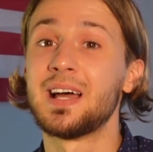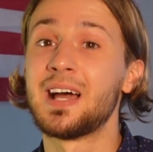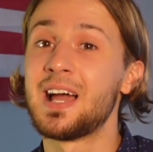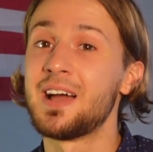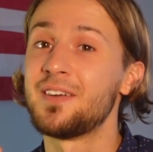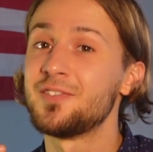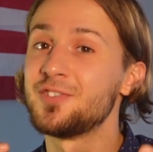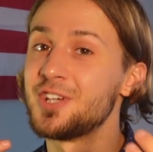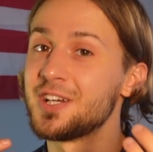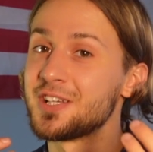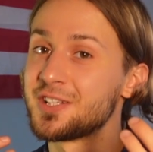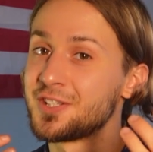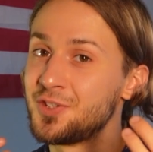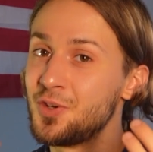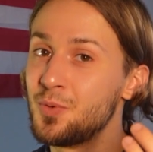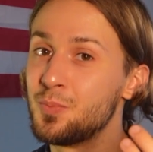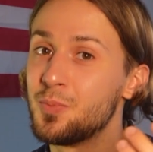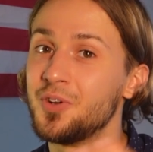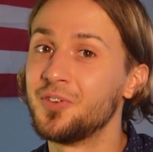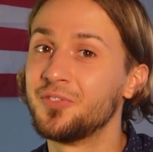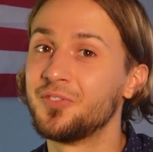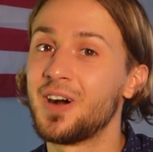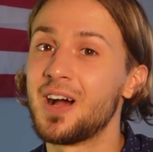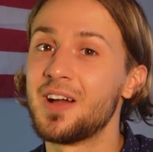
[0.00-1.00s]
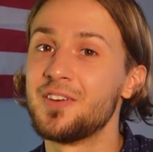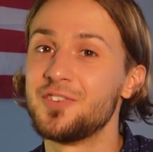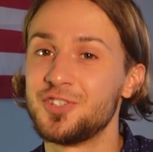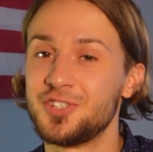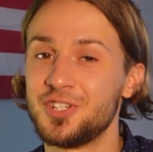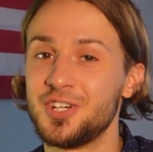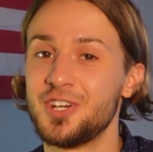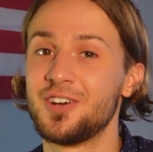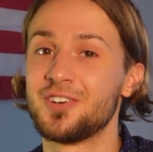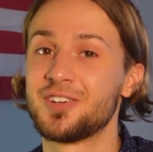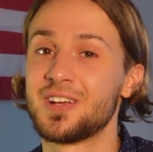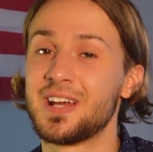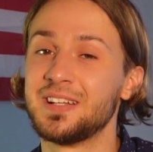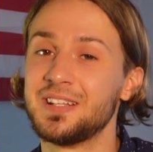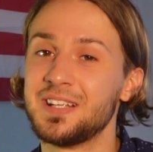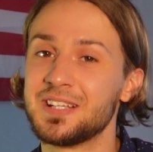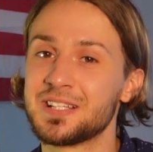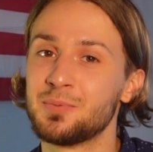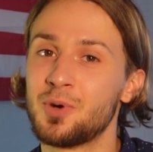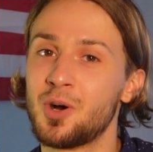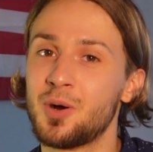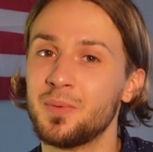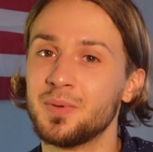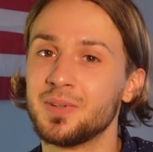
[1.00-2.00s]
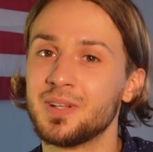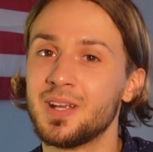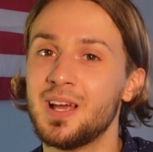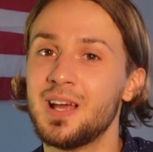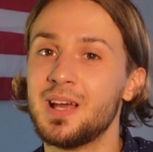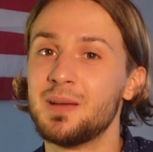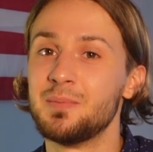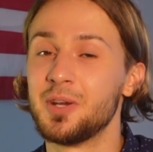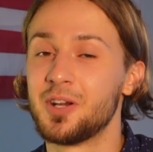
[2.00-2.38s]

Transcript: I have just 2.5 share at this moment,